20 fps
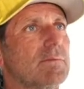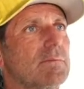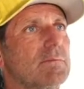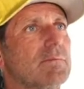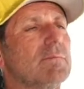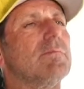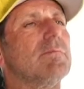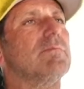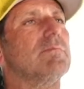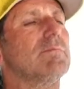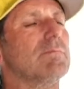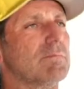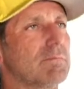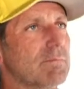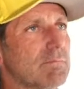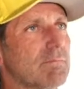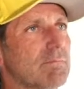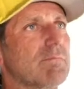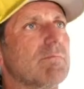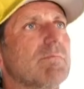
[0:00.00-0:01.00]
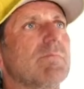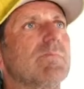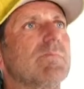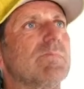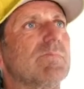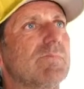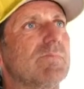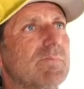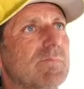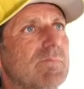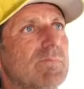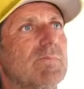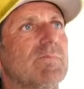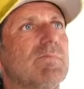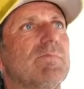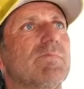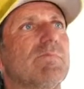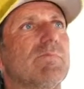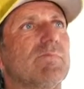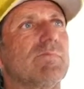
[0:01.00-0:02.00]
combo or going all
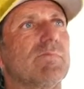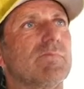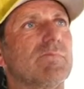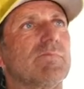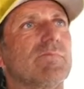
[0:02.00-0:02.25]
60s.